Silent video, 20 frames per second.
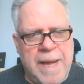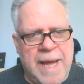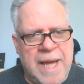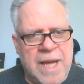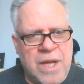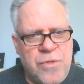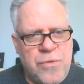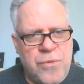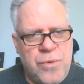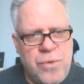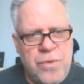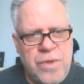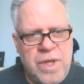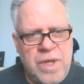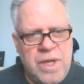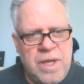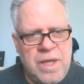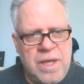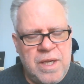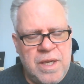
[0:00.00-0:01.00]
back through
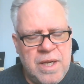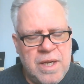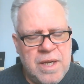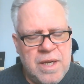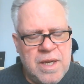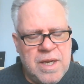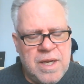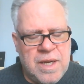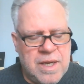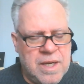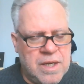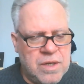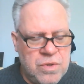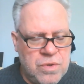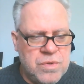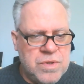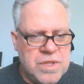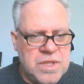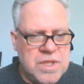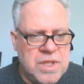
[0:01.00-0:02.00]
the,
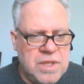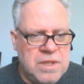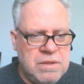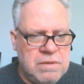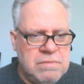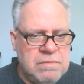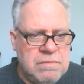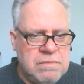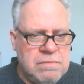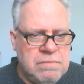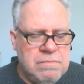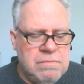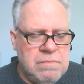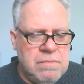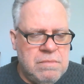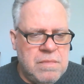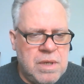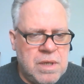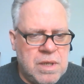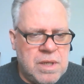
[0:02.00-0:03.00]
who's the
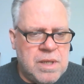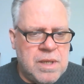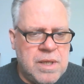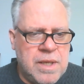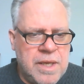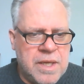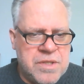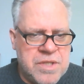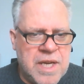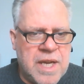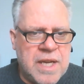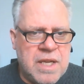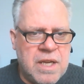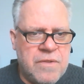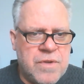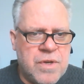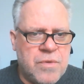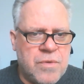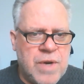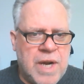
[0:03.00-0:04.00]

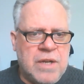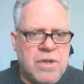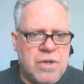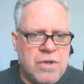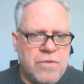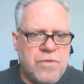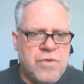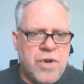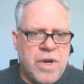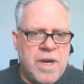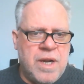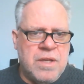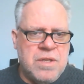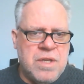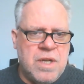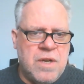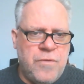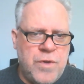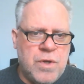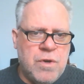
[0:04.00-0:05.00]
executive director of
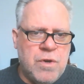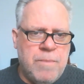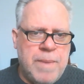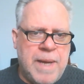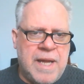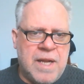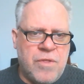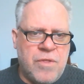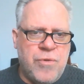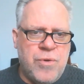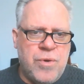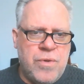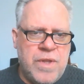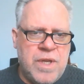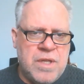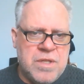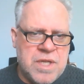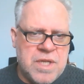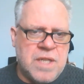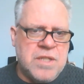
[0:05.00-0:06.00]
transit, if you go back through
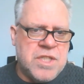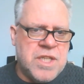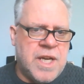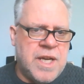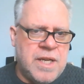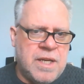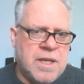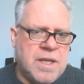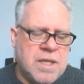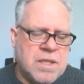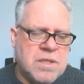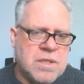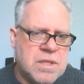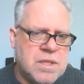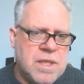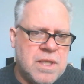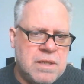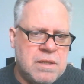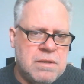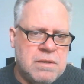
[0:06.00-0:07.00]
the Sunshine
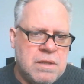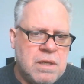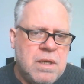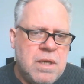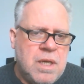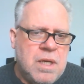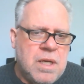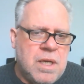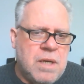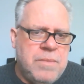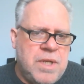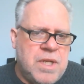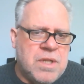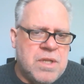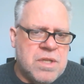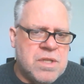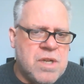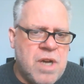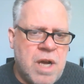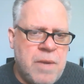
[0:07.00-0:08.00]
List, and I mean,
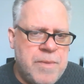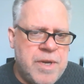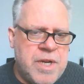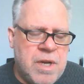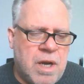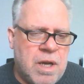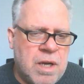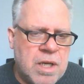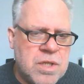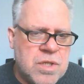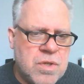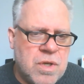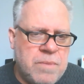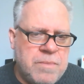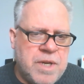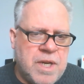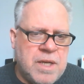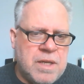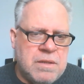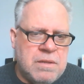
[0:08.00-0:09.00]
this is common knowledge, so
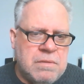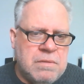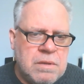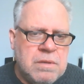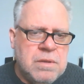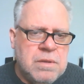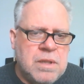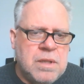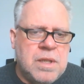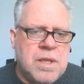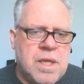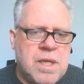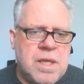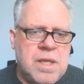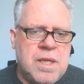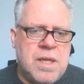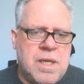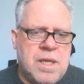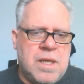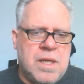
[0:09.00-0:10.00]
I'm
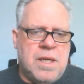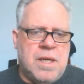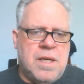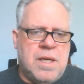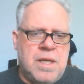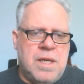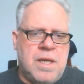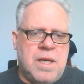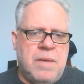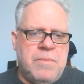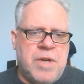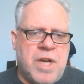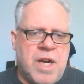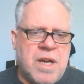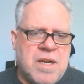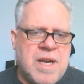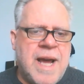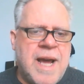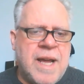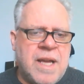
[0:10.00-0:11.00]
not
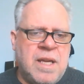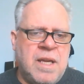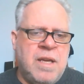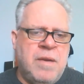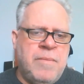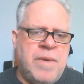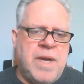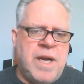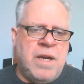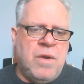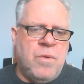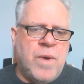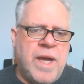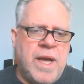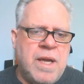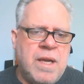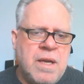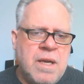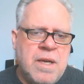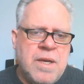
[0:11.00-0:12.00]
attacking him in any
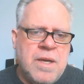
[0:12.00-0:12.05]
way,